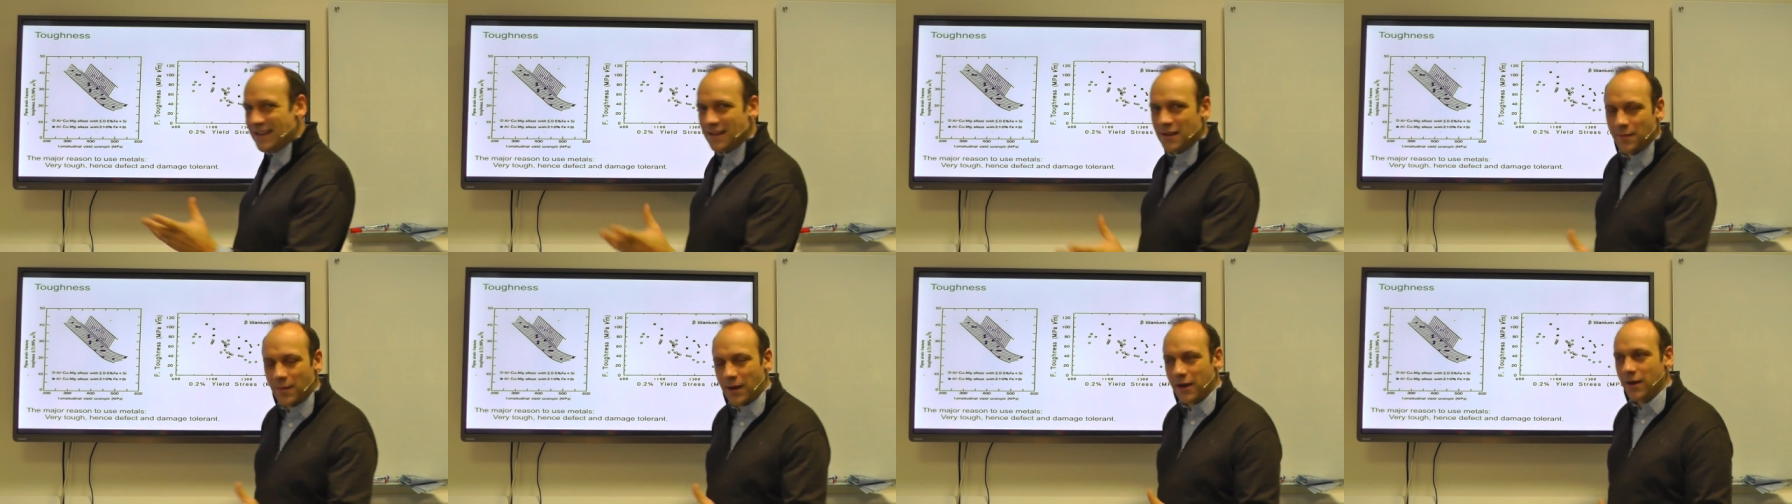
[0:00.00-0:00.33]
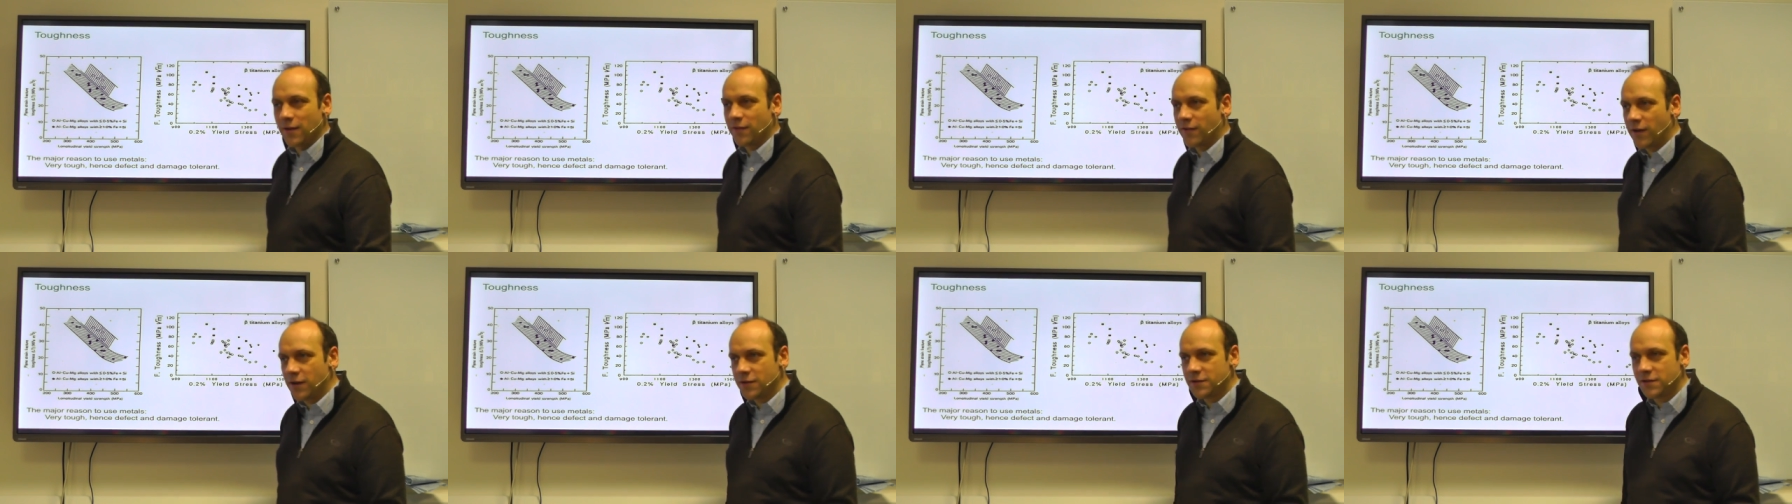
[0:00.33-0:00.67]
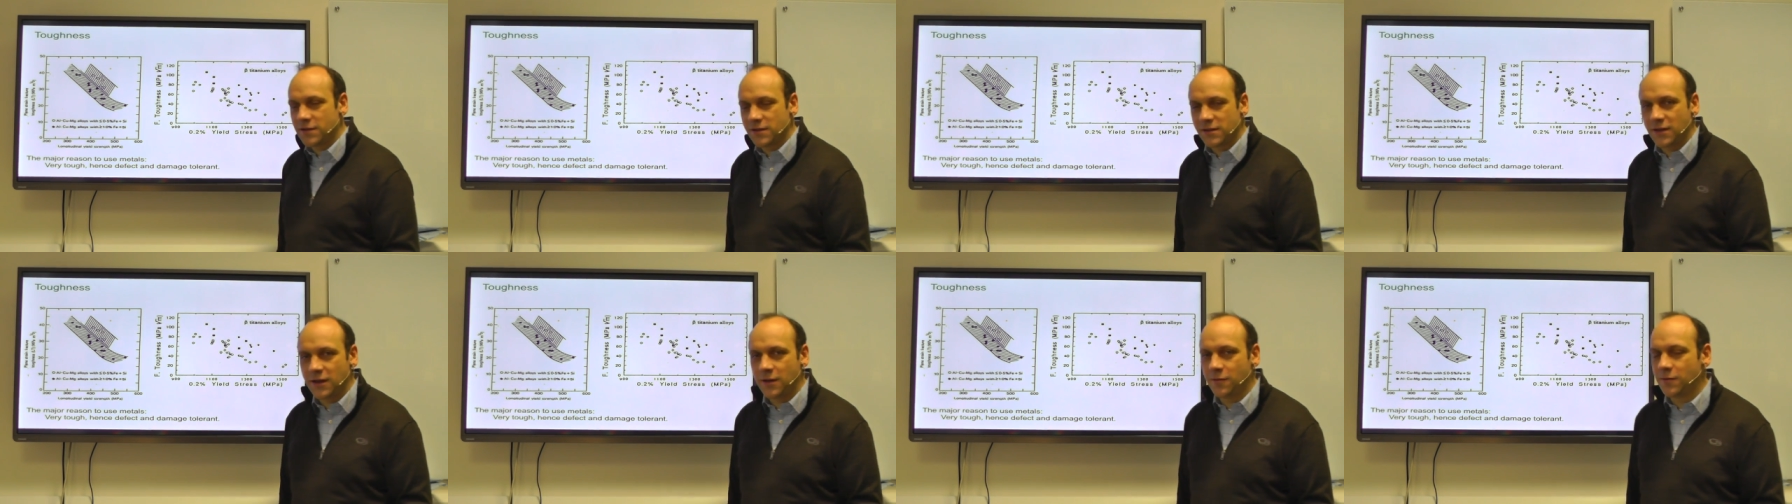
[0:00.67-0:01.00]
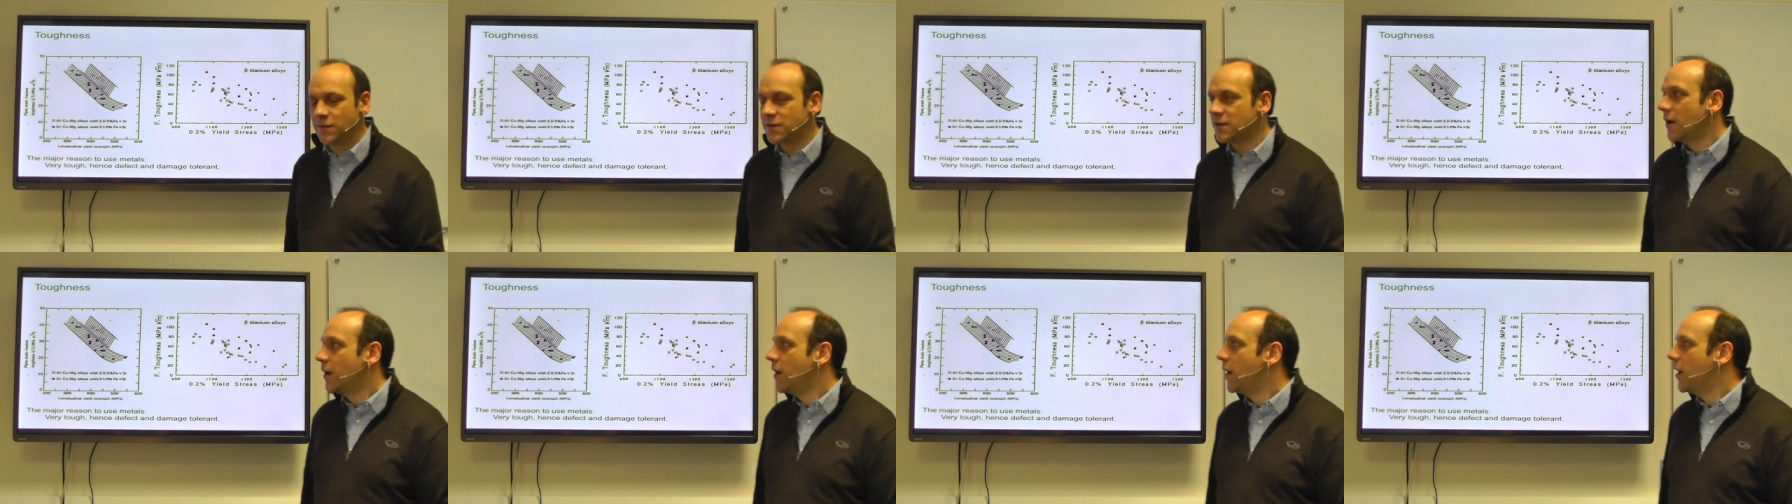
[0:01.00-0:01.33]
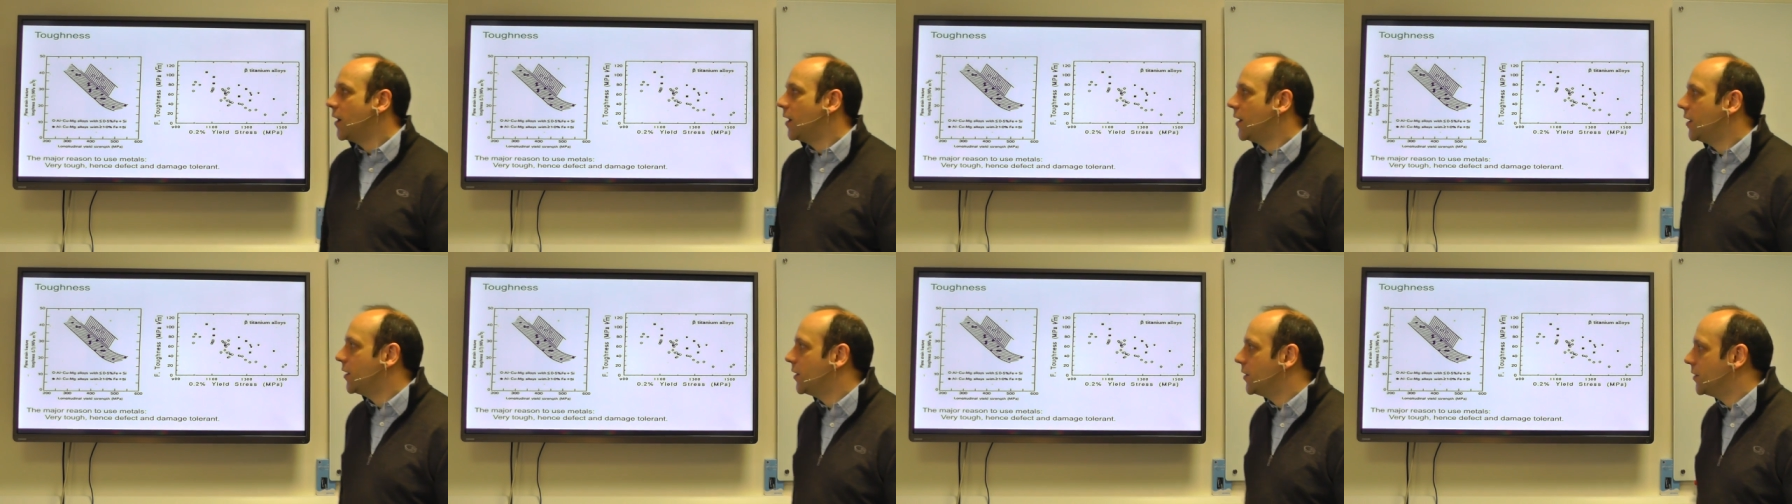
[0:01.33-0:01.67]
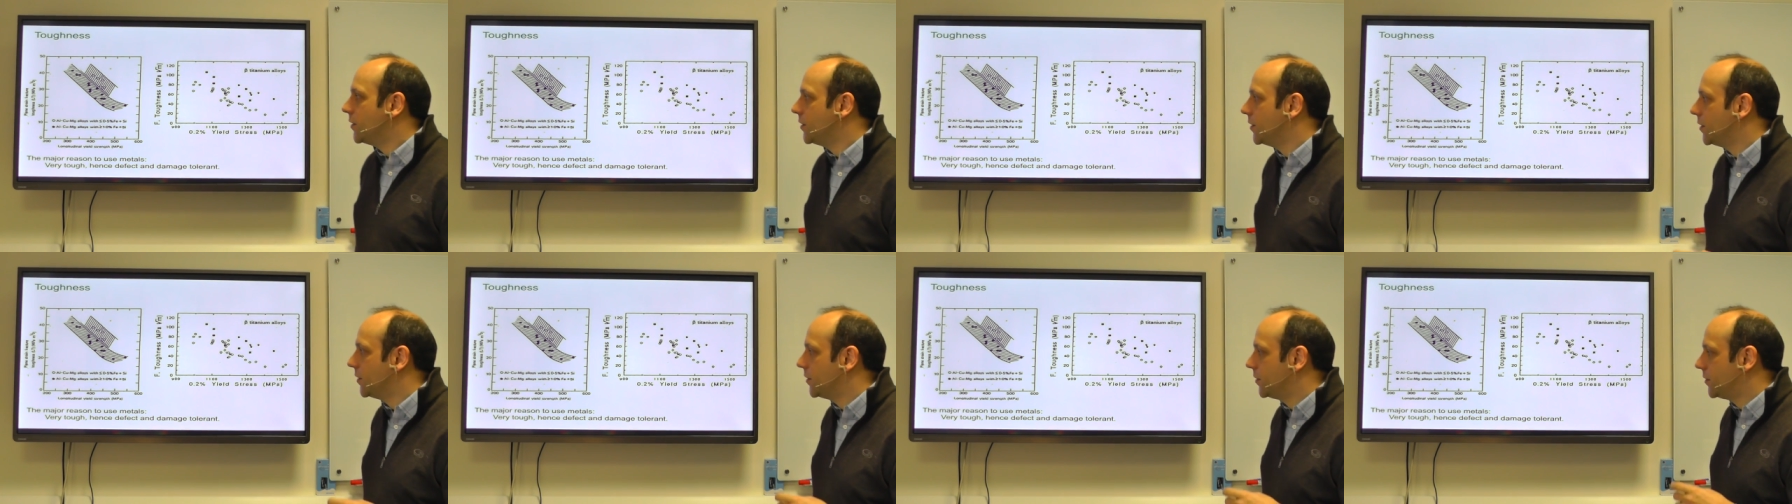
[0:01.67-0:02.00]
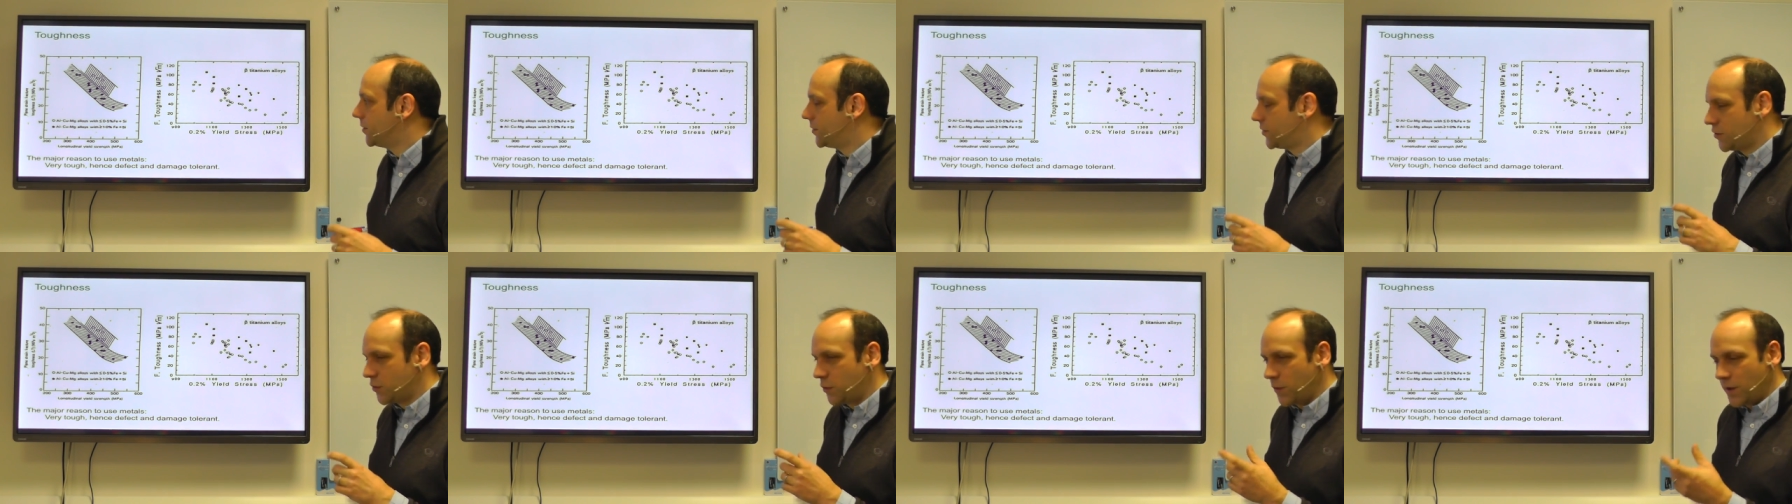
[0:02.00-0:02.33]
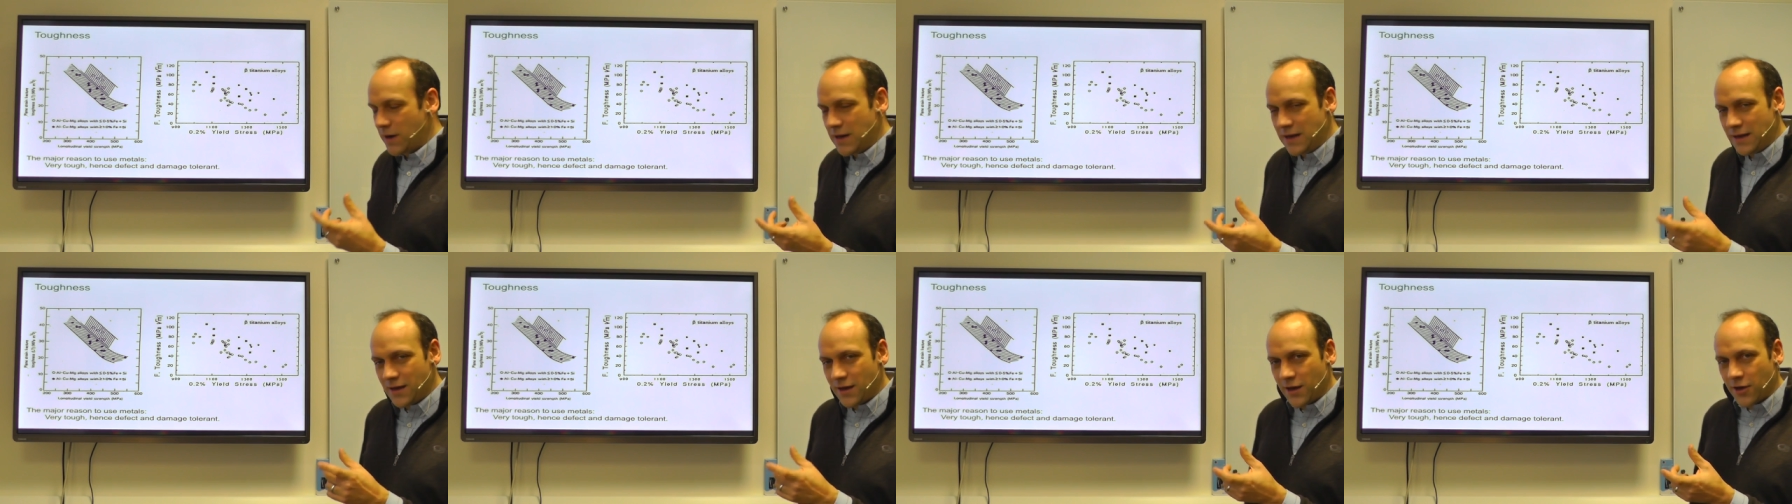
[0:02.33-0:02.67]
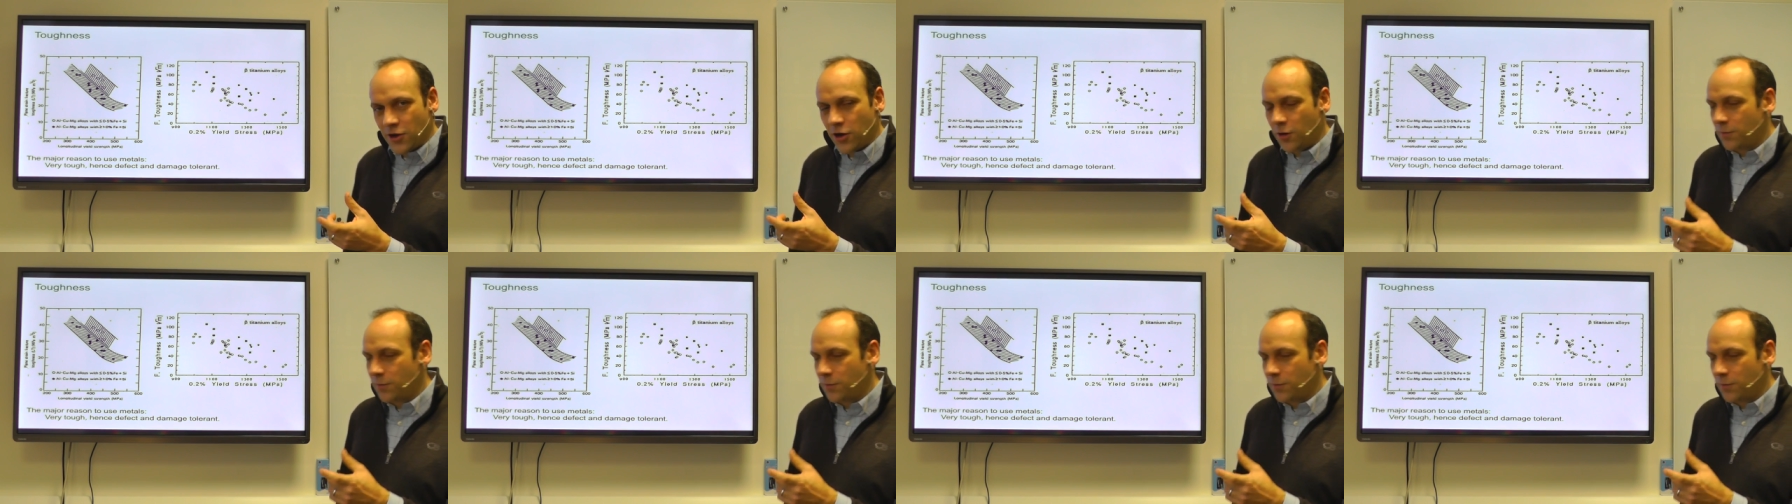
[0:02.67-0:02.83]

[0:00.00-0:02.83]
in the manufacturing sequence, tweak and